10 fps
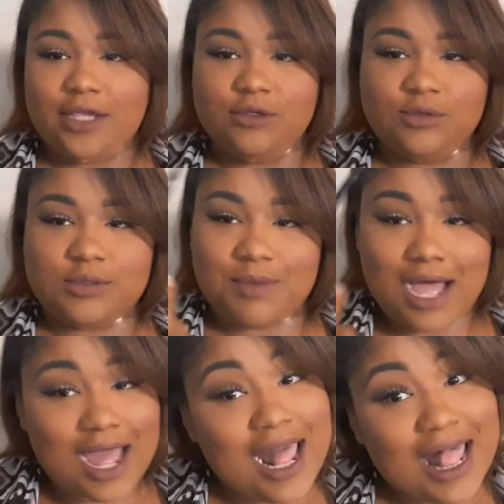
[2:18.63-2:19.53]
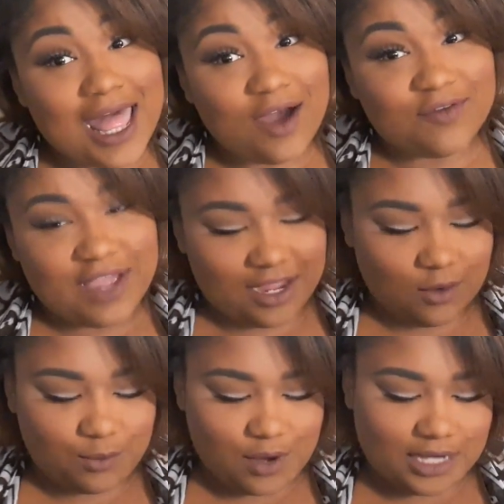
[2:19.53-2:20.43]
I used my ELF
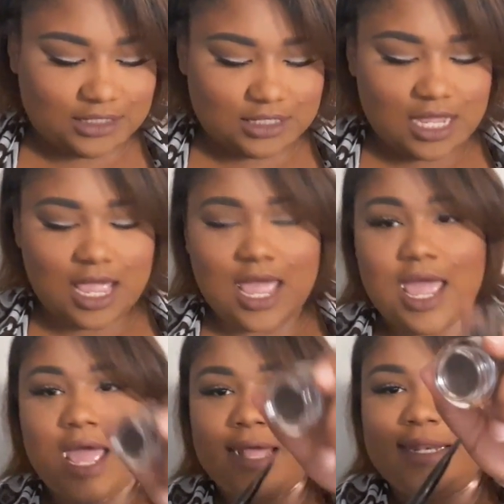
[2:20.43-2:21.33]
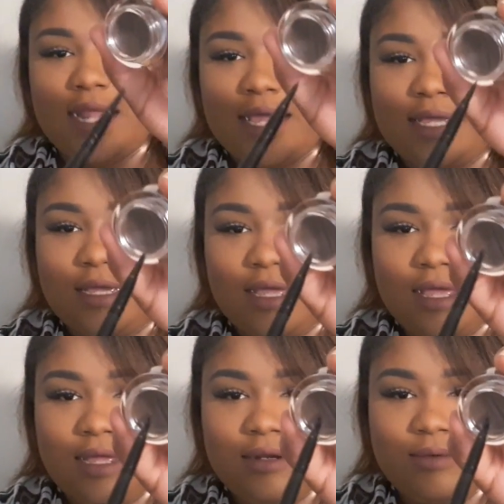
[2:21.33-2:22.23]
angle brush and, like,
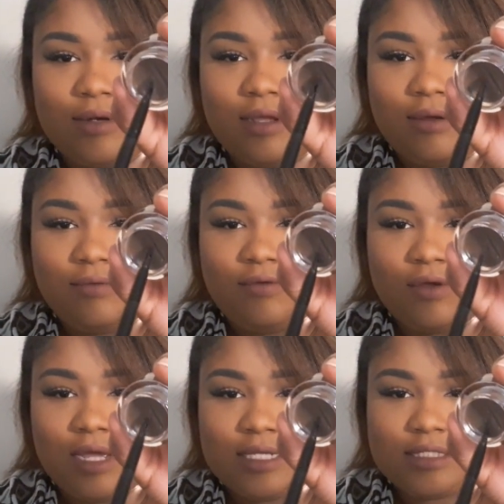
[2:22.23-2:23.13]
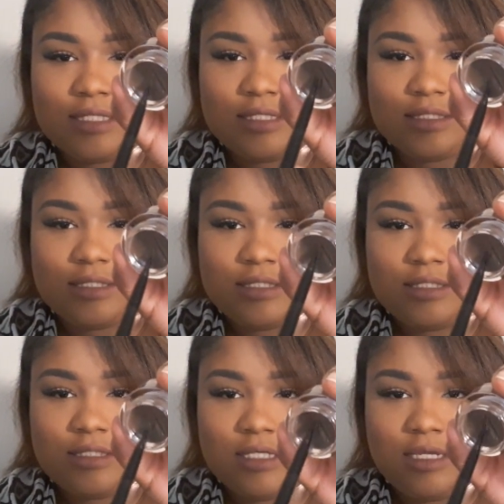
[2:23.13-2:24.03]
I don't know if you guys can
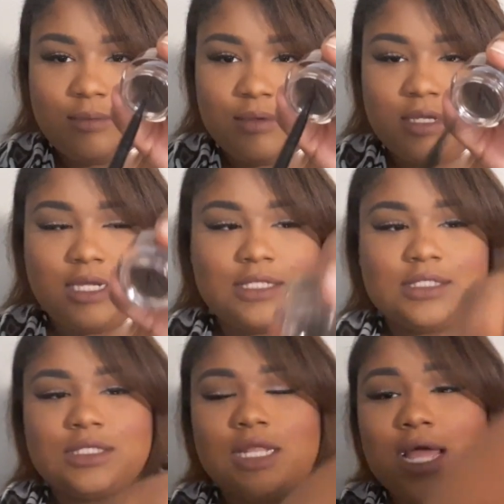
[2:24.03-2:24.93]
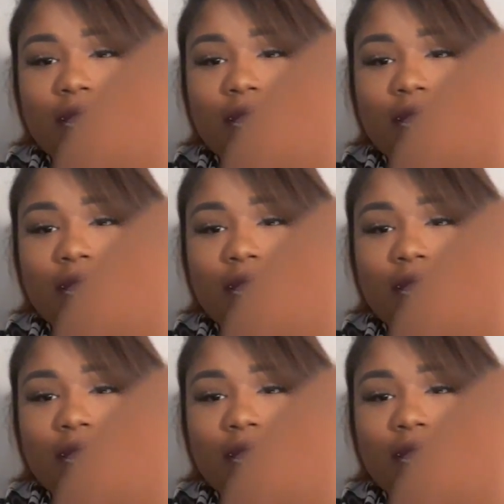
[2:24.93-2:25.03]
see, but it's